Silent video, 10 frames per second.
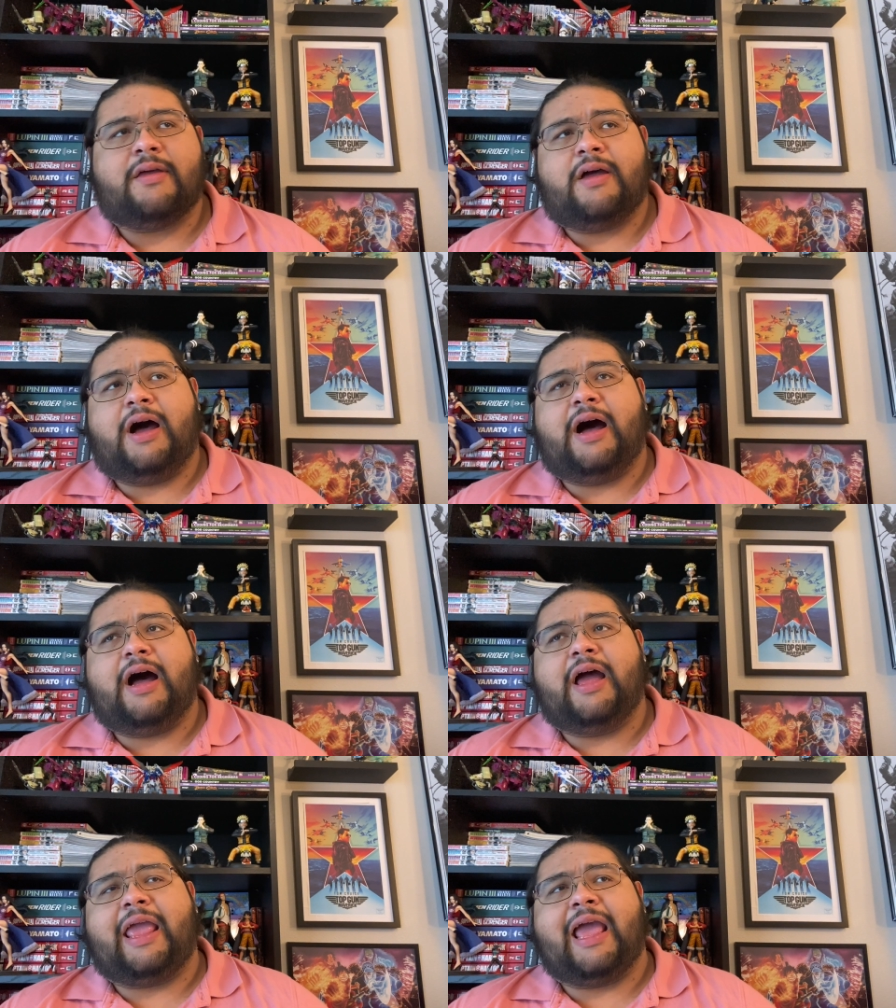
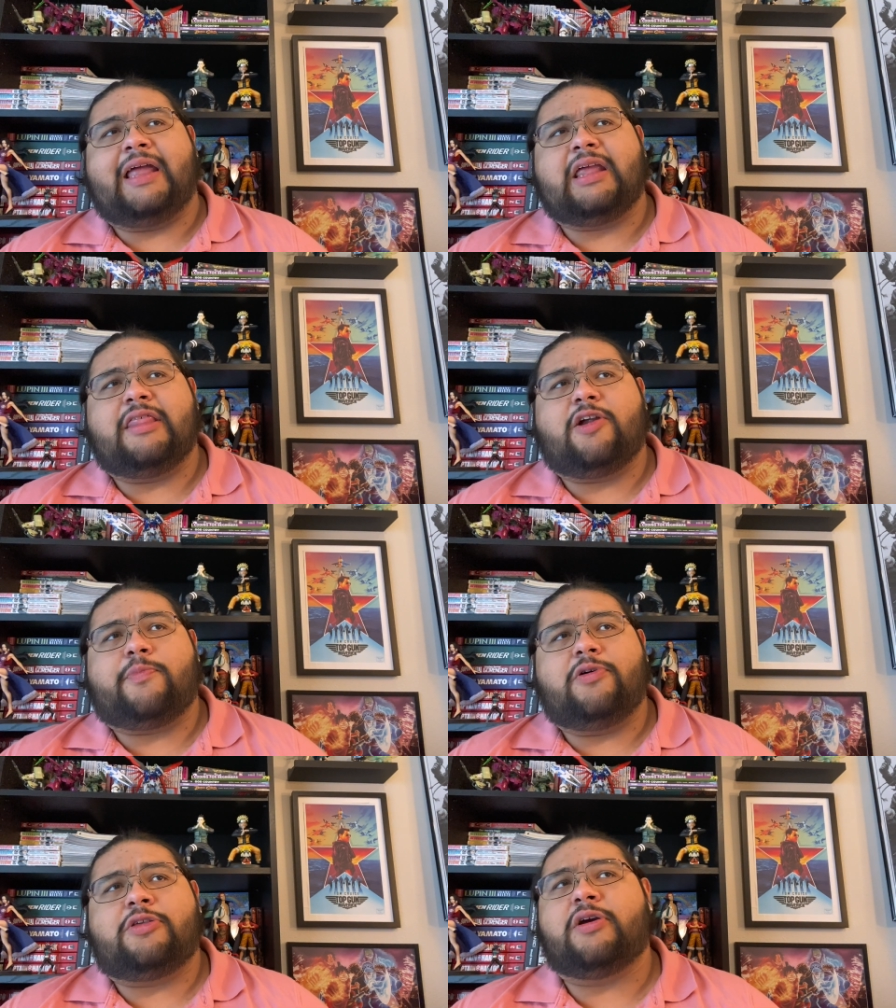uh, and they're
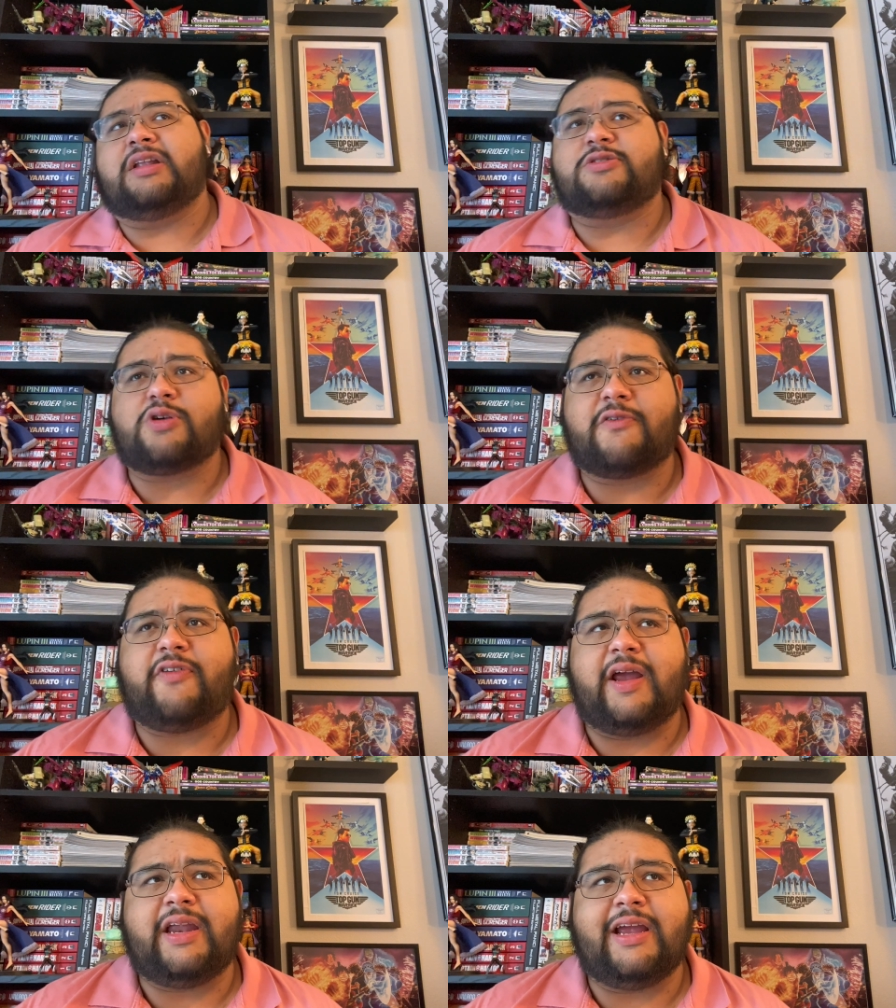both good at sword
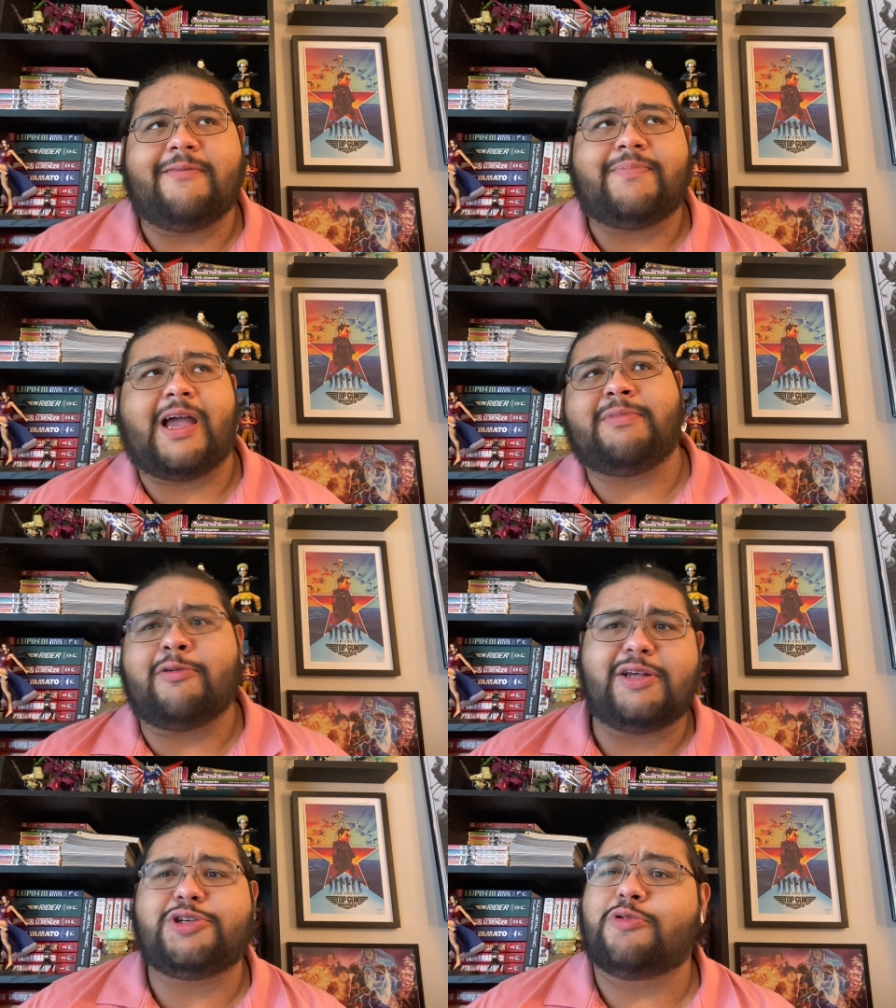fighting. I'm not
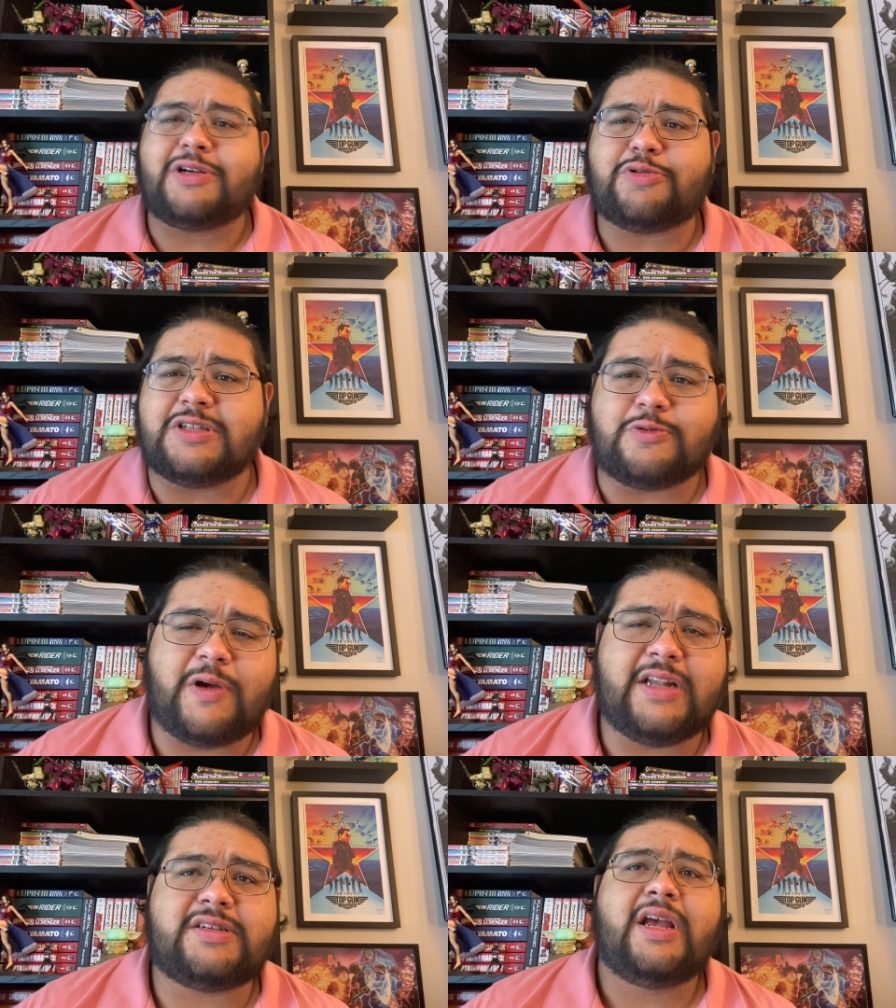really sure which one's
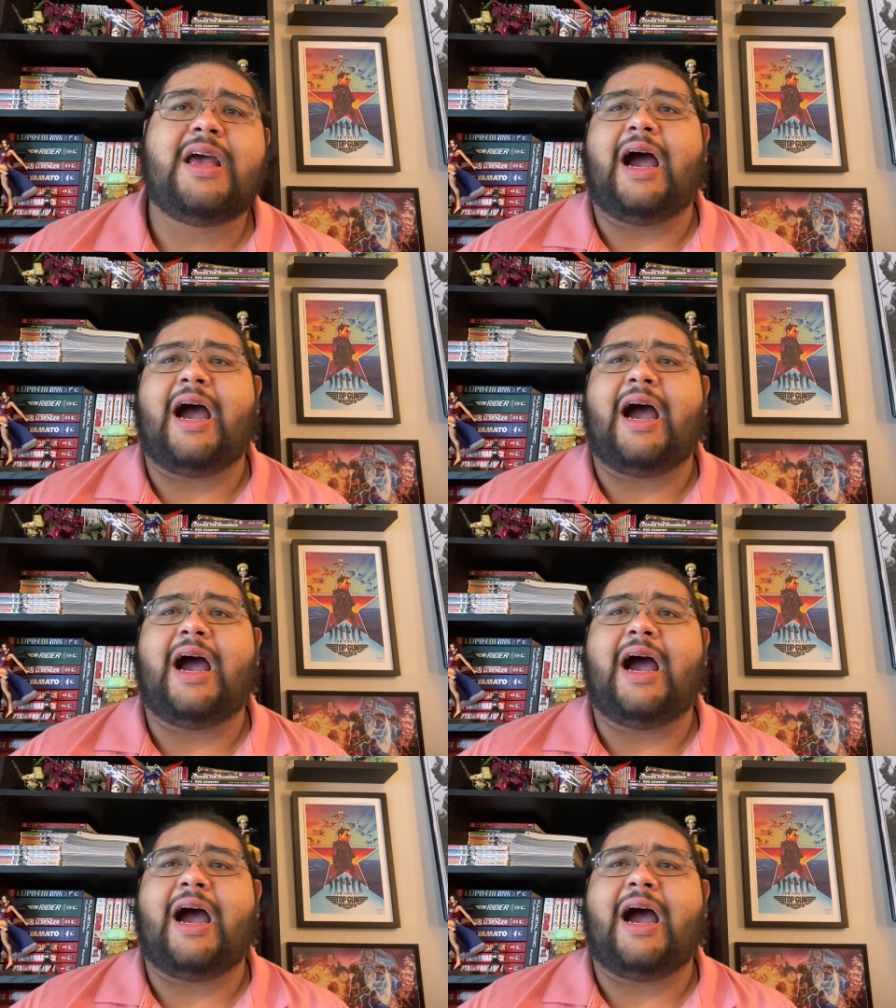which.